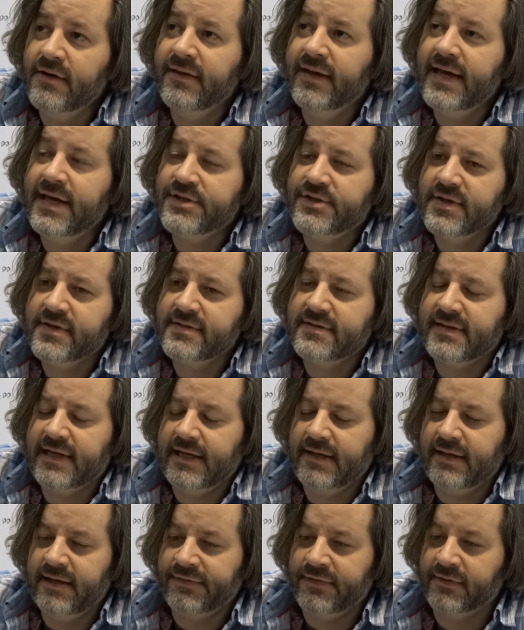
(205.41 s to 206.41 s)
all ages
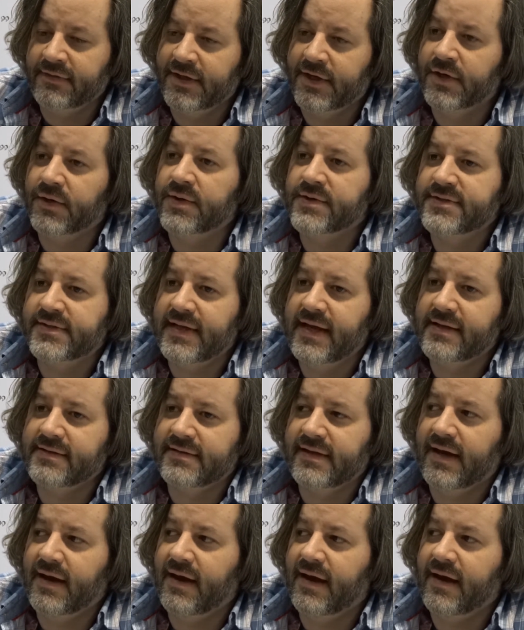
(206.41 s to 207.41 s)
in the literal
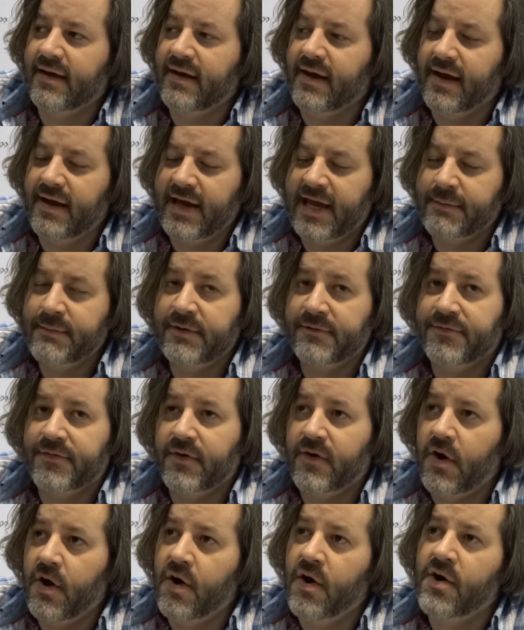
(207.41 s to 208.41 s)
sense. I aim it
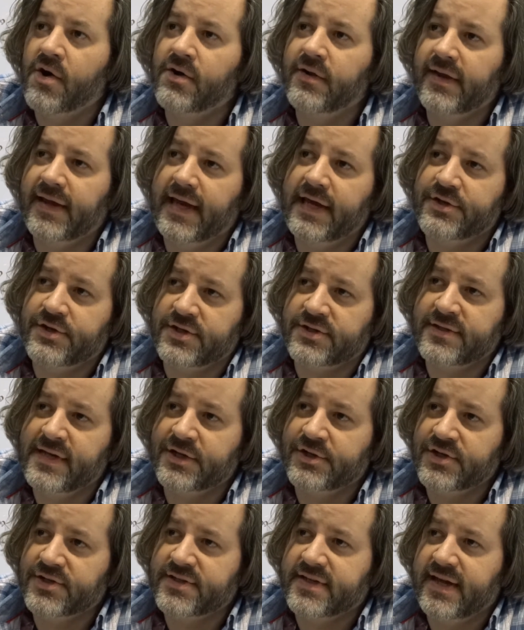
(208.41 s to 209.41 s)
for all ages,
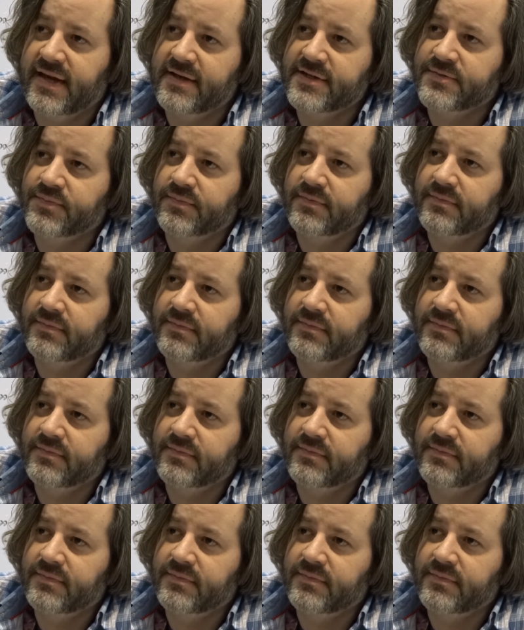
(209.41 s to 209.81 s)
not just kids.